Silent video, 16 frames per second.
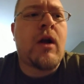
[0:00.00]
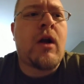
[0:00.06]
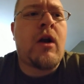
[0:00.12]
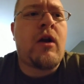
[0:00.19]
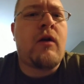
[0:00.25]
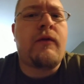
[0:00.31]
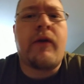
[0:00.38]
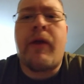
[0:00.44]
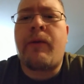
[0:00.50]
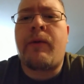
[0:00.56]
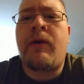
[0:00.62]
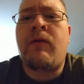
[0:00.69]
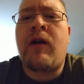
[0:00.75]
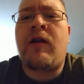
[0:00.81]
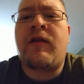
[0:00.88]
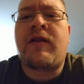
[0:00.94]
going to go for 3
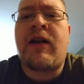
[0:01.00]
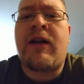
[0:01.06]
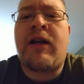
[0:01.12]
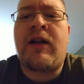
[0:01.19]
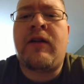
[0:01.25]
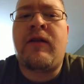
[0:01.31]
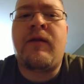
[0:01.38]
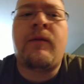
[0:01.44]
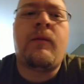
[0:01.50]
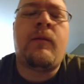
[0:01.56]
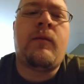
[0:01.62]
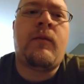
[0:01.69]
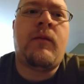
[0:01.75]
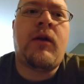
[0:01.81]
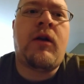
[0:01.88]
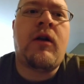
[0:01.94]
rail sides,
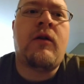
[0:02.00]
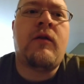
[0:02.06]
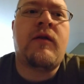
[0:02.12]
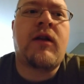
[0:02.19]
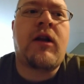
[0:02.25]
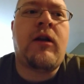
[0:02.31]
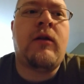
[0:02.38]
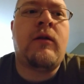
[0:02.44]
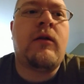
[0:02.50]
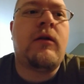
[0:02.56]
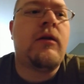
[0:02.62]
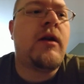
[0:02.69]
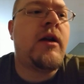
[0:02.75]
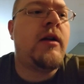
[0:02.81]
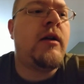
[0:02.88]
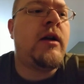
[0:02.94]
Ghost
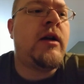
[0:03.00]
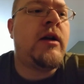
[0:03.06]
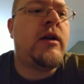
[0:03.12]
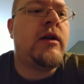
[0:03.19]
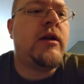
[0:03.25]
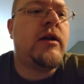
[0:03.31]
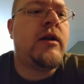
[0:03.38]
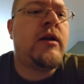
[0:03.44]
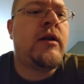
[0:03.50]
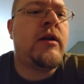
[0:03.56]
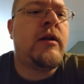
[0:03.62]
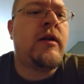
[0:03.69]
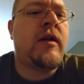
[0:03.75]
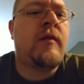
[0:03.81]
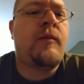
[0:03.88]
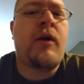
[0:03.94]
Keel.
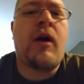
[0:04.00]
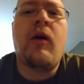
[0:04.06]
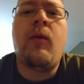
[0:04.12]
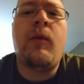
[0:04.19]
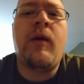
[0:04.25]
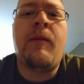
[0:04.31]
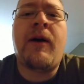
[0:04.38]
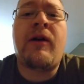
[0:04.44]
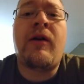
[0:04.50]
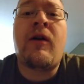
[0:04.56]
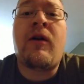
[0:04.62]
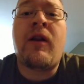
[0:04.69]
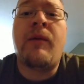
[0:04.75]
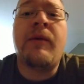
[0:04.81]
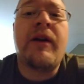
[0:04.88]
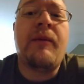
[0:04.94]
That's probably about
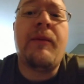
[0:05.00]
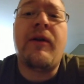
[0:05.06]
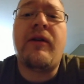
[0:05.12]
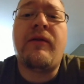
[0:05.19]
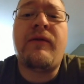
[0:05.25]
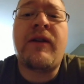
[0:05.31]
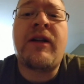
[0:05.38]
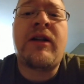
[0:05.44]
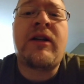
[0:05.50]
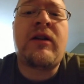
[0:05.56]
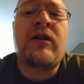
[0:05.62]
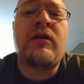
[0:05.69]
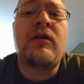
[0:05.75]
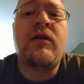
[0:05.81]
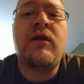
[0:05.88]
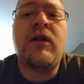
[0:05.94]
all I'm going to be able to fit
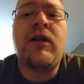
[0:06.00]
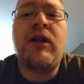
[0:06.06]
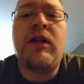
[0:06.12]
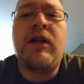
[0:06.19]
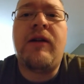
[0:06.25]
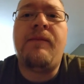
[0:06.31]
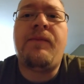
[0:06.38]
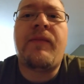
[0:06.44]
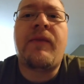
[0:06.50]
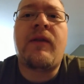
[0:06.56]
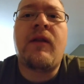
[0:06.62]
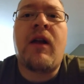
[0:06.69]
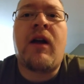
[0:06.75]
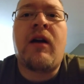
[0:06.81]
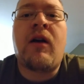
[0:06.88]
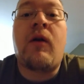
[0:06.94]
in.
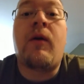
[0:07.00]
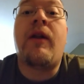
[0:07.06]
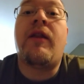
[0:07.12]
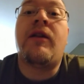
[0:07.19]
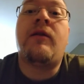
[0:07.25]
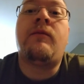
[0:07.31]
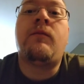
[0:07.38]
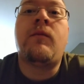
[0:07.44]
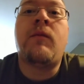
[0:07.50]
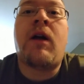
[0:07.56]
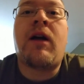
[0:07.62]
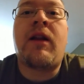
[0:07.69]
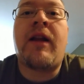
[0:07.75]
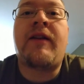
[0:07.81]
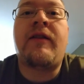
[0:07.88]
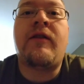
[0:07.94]
And
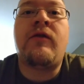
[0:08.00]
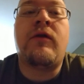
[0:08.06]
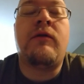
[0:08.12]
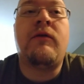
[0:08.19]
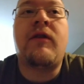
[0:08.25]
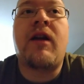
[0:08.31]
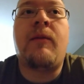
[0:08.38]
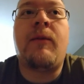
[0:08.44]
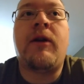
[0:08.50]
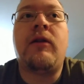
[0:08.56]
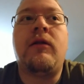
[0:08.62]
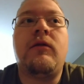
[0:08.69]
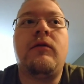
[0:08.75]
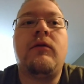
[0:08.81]
lots of drones coming